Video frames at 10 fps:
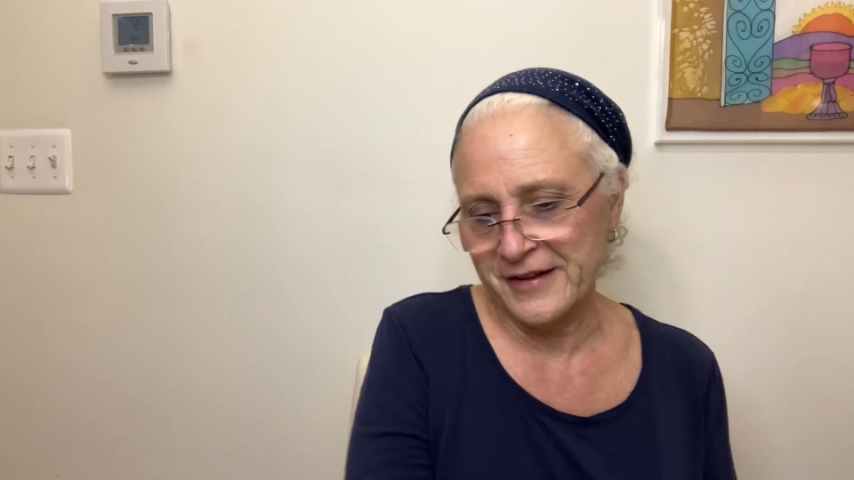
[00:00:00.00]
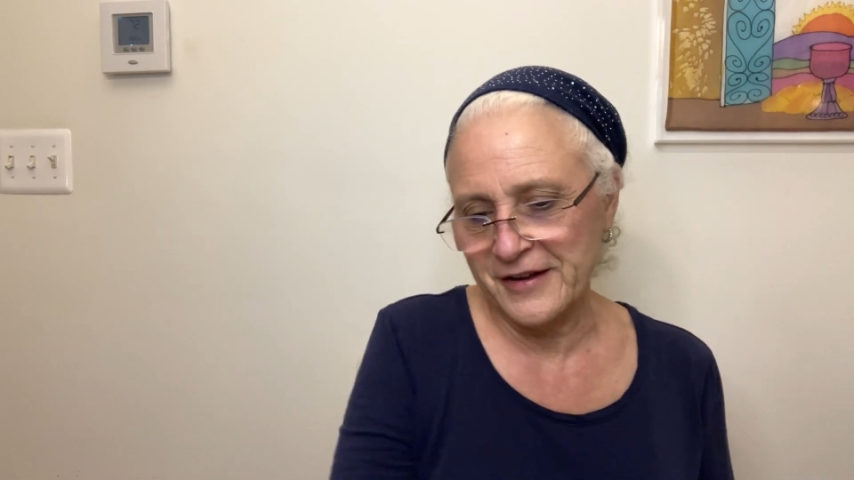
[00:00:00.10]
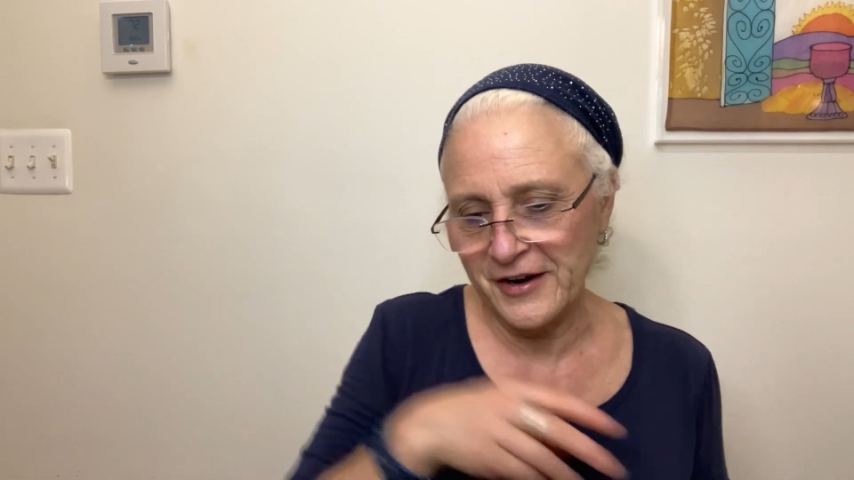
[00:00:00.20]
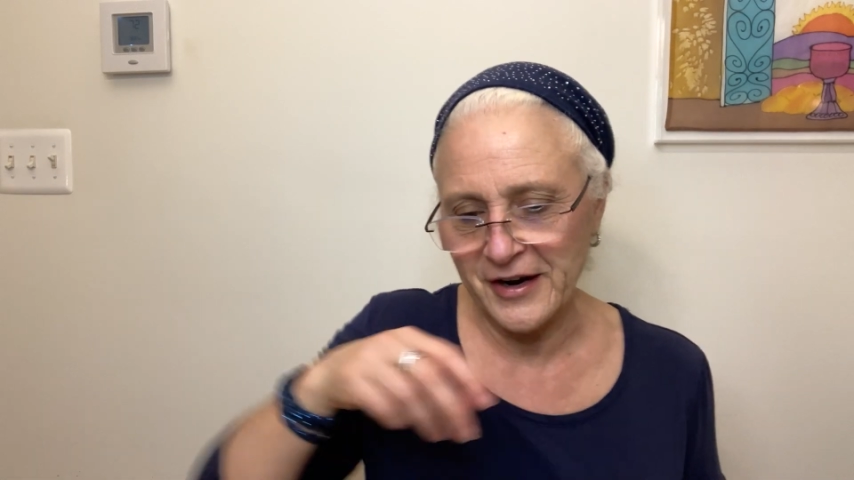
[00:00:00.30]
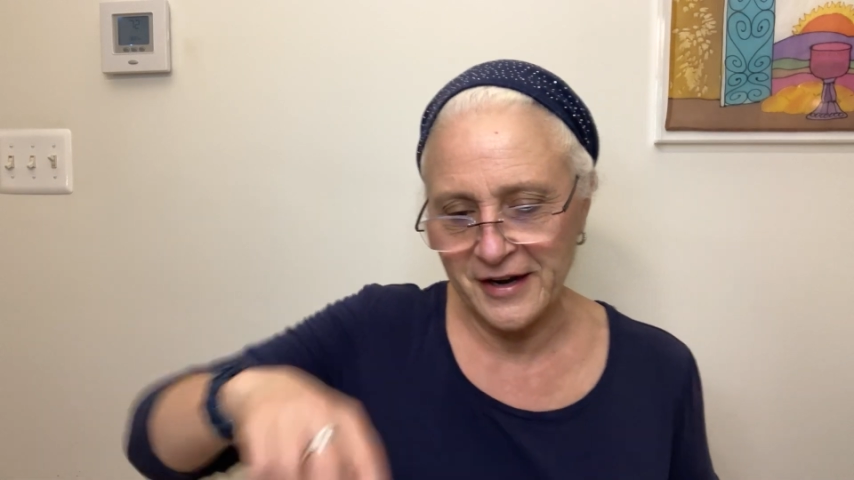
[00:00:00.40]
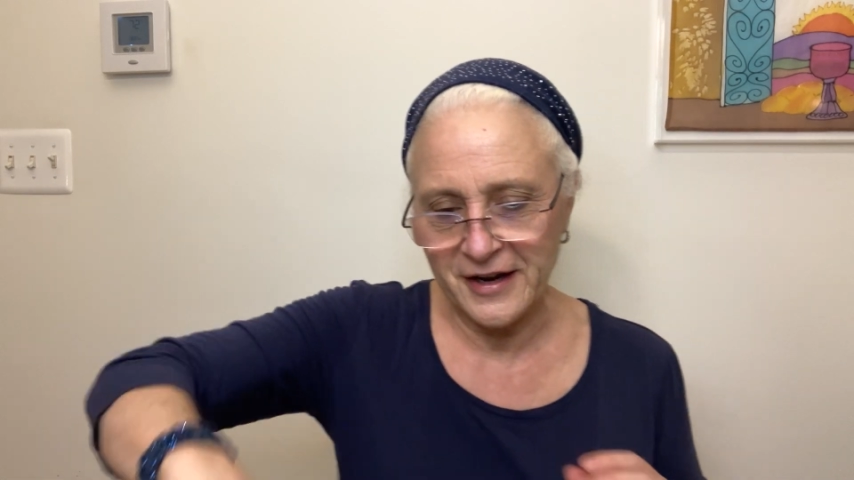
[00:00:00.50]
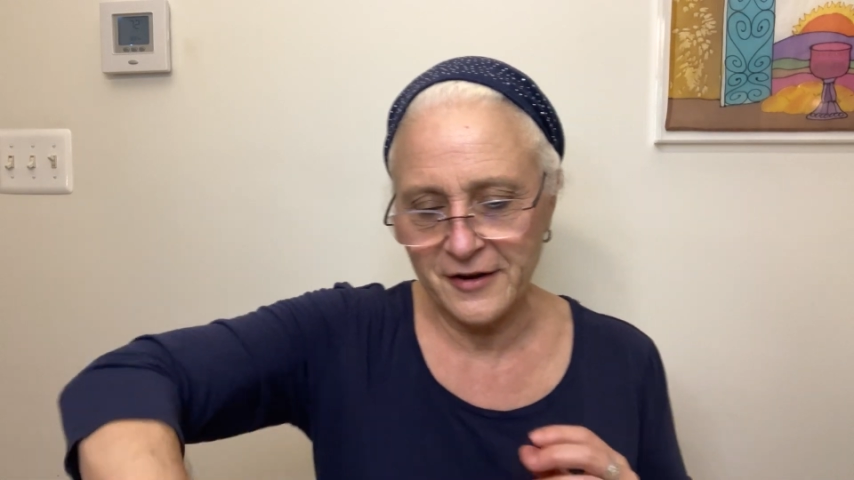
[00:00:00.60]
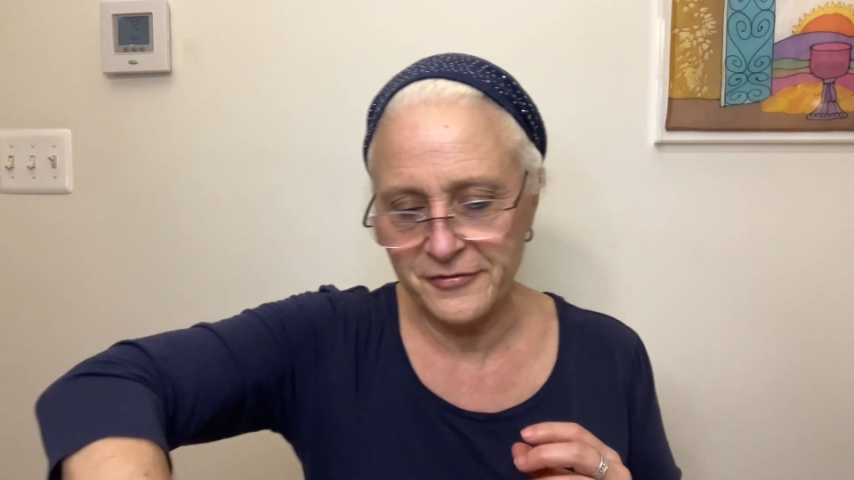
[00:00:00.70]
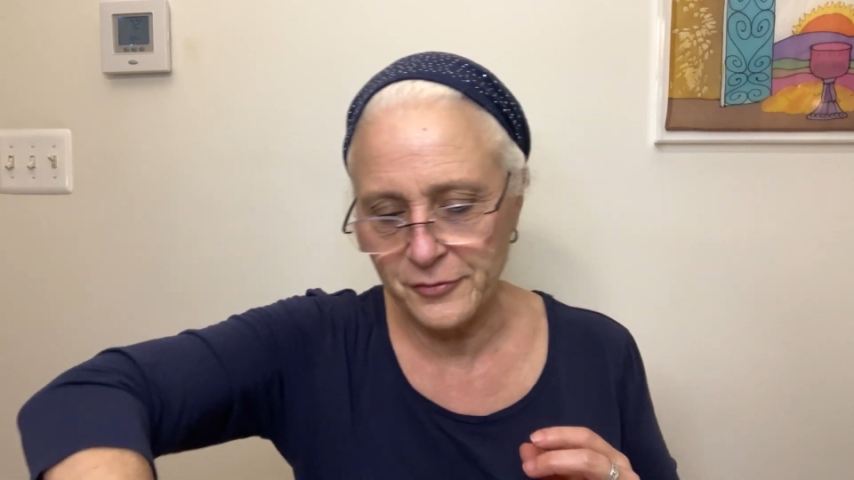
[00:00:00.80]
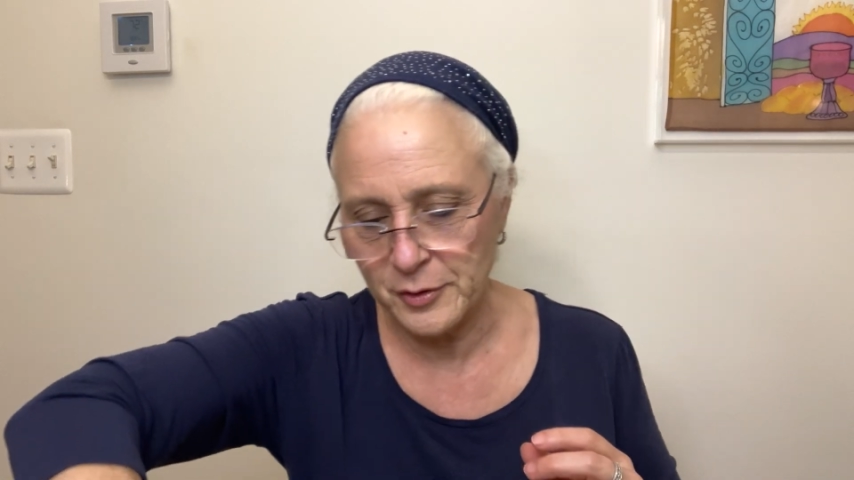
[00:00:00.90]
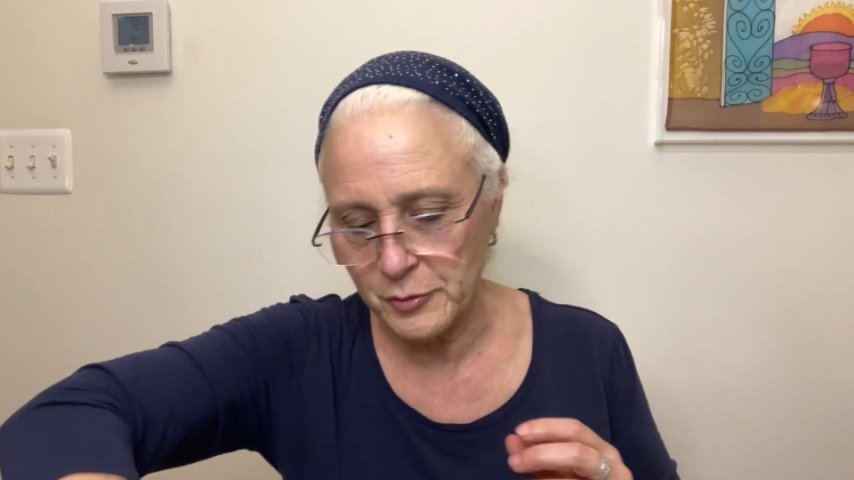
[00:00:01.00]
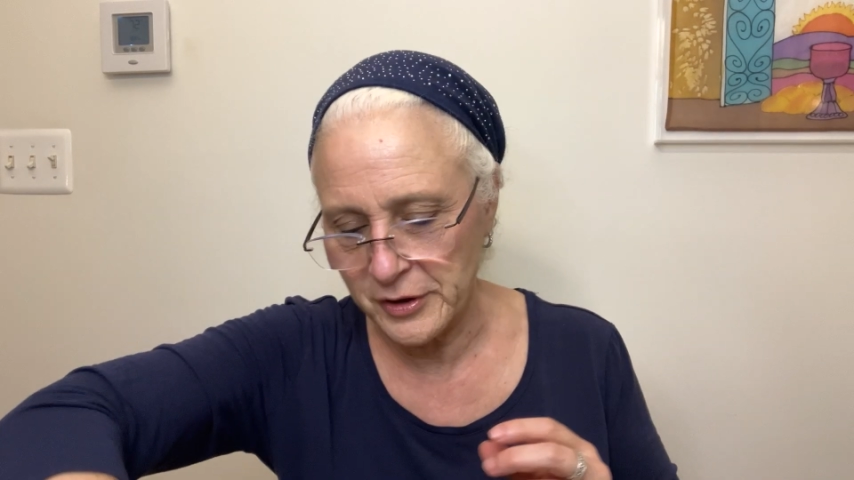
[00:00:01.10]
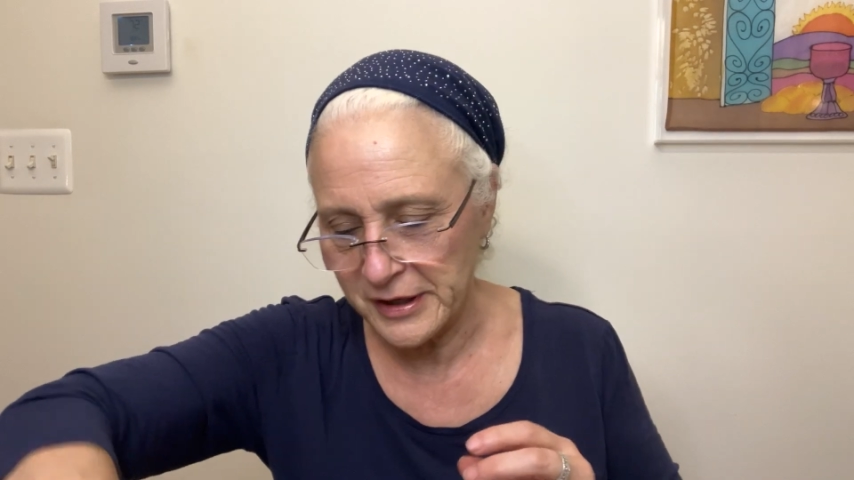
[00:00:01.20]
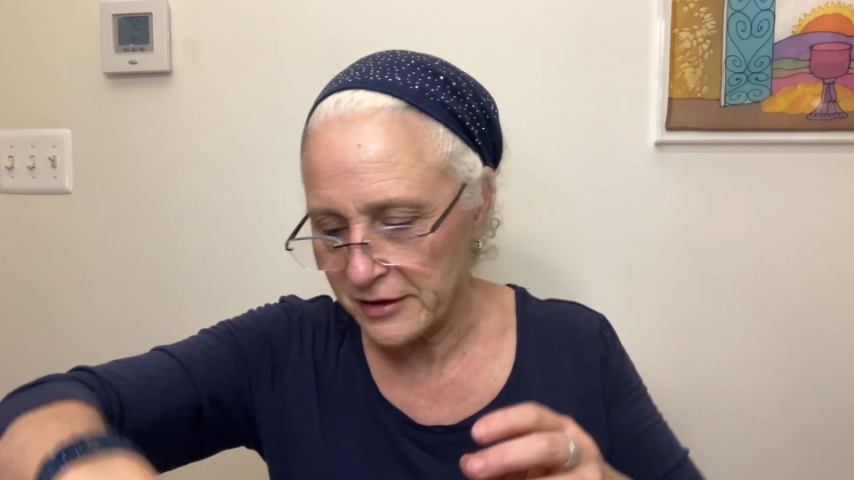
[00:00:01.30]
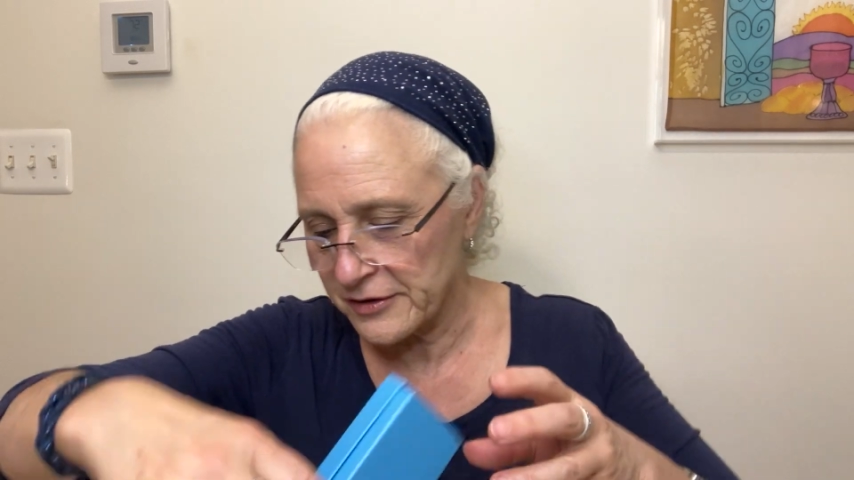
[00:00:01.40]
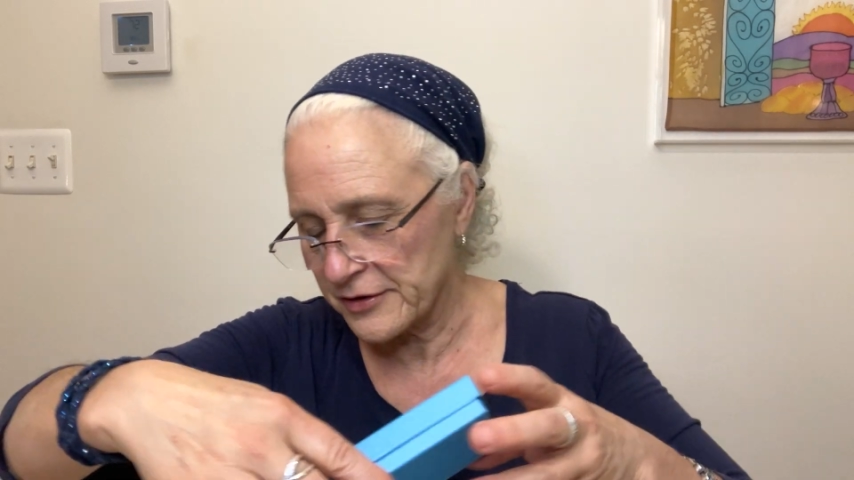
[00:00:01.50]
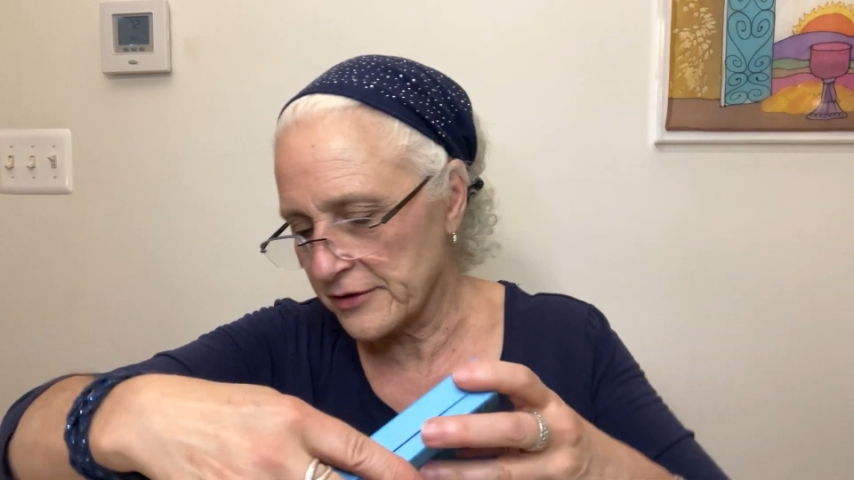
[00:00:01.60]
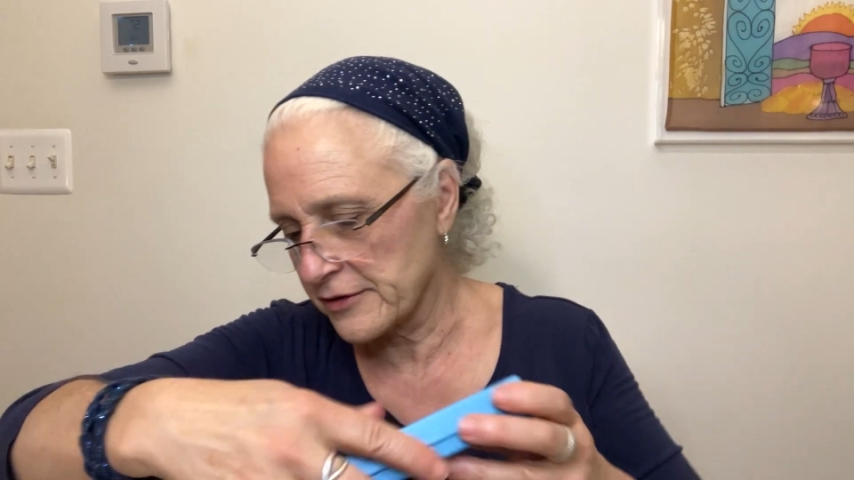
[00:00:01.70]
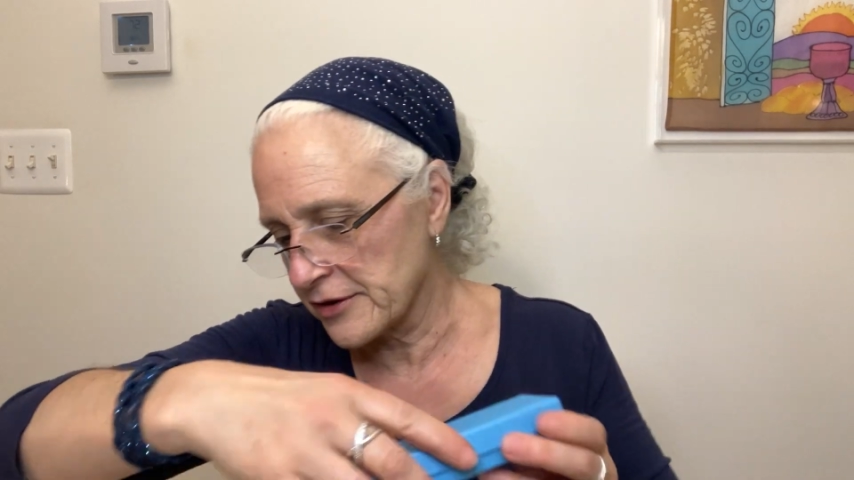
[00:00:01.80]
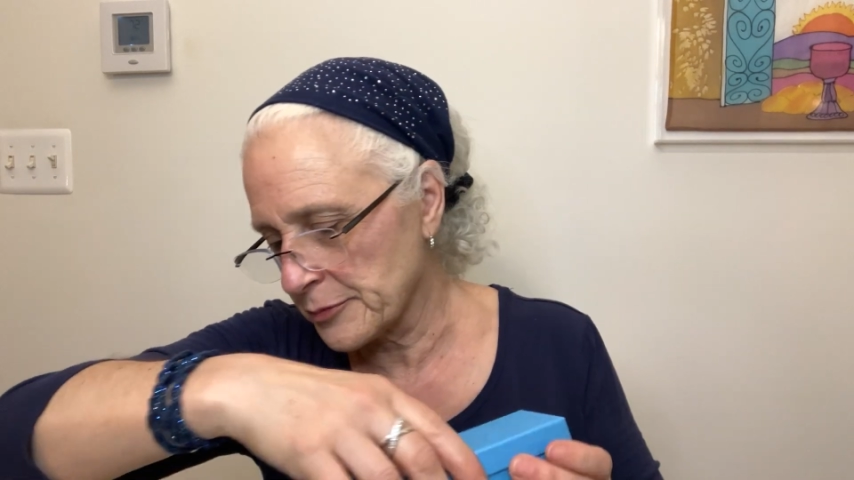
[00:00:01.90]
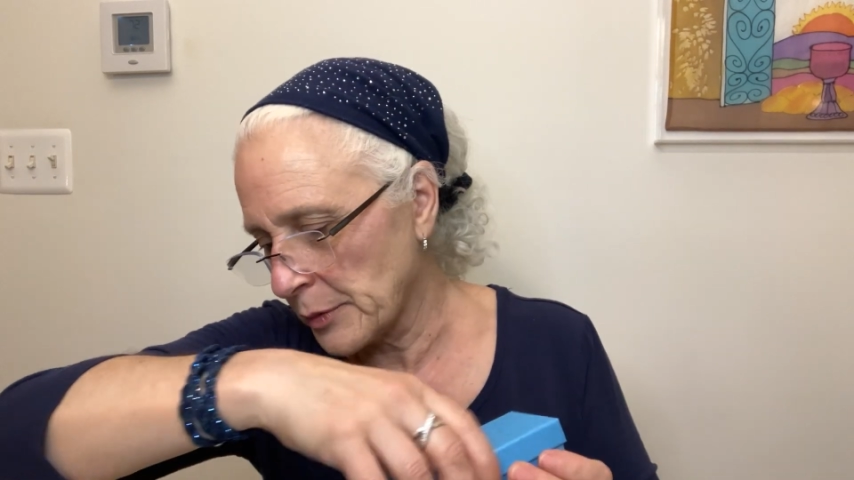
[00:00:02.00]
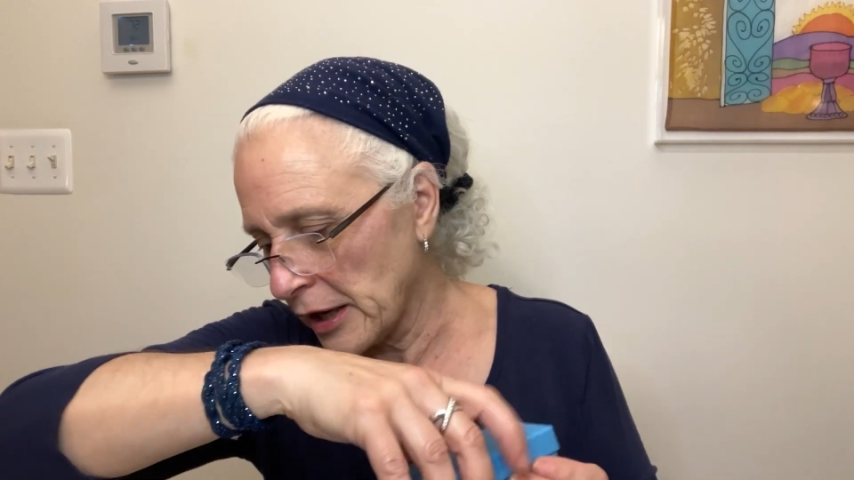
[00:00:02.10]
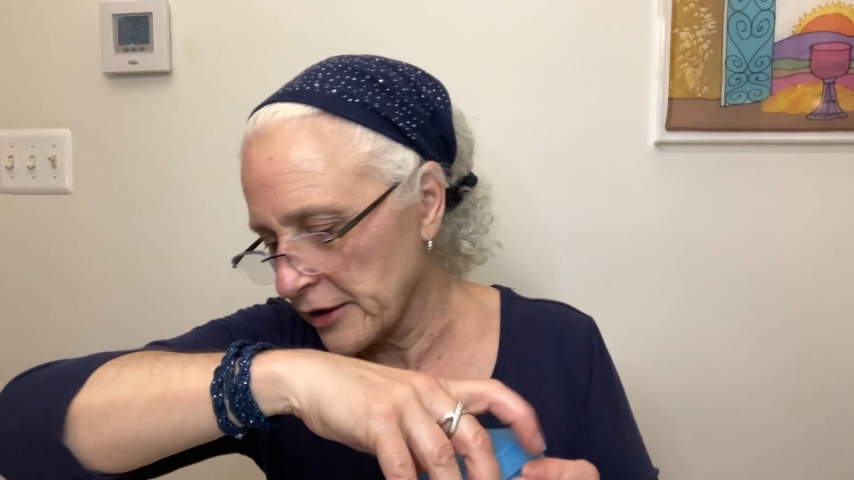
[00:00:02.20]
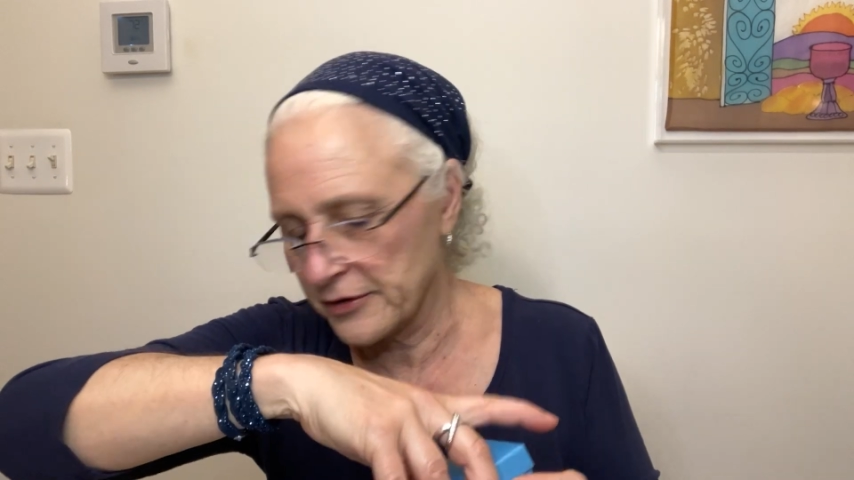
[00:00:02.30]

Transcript: All right, I have 4 more necklaces in this box,